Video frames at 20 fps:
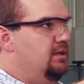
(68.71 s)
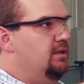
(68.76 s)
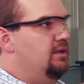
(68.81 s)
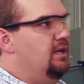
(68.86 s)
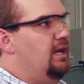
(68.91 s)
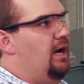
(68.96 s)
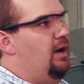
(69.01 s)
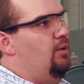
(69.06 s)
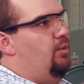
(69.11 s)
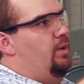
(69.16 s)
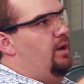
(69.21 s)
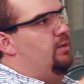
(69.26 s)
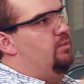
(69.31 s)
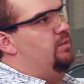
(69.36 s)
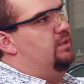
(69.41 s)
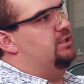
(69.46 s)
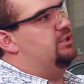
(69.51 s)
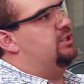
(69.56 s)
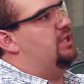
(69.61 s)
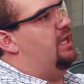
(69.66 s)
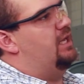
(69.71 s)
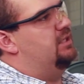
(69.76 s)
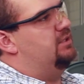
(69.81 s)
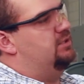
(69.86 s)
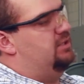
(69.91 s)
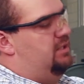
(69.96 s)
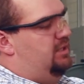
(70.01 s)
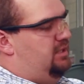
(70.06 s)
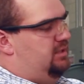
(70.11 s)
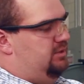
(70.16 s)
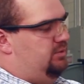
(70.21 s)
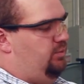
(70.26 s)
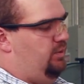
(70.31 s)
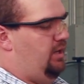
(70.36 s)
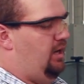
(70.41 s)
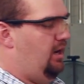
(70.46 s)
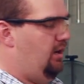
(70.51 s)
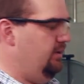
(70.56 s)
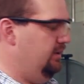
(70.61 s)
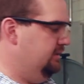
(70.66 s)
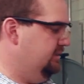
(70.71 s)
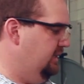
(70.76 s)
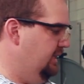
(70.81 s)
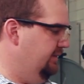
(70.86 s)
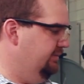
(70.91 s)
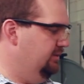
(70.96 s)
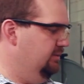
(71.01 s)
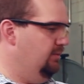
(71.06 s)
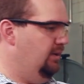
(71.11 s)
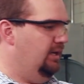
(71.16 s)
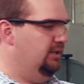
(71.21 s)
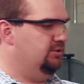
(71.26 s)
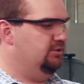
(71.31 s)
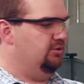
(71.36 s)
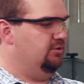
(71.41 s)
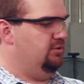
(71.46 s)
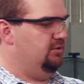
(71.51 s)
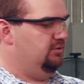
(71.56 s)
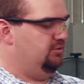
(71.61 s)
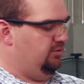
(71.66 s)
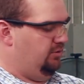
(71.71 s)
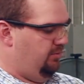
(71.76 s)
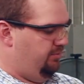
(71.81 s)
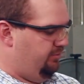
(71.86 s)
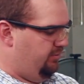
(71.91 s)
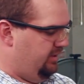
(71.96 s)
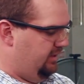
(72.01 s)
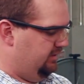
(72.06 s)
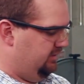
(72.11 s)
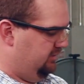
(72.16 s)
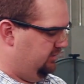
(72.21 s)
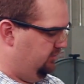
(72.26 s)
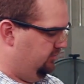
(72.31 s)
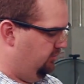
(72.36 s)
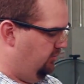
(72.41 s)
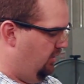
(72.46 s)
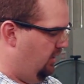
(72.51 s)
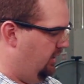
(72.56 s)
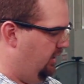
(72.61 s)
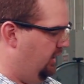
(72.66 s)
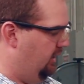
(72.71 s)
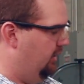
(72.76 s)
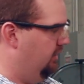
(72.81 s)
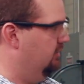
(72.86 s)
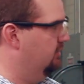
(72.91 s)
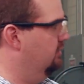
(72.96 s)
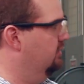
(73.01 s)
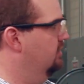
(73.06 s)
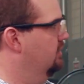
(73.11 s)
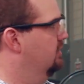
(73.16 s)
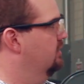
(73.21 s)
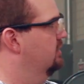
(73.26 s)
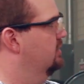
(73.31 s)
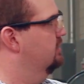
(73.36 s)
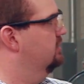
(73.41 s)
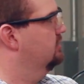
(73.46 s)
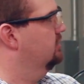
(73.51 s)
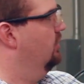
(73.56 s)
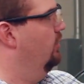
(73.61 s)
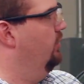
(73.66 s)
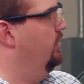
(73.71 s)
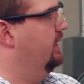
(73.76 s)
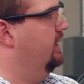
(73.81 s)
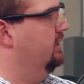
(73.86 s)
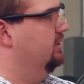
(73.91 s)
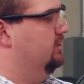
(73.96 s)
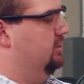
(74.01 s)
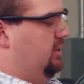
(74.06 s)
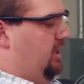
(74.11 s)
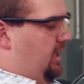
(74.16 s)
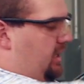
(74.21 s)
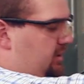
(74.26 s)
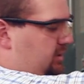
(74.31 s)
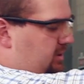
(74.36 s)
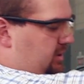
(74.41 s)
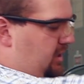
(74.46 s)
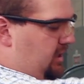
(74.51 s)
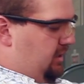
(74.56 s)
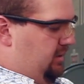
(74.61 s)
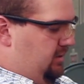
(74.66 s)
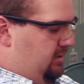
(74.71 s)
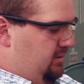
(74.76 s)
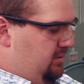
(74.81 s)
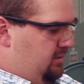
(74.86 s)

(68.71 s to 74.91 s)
Now when we change this, we always have to make sure the drill press is running. So we can change it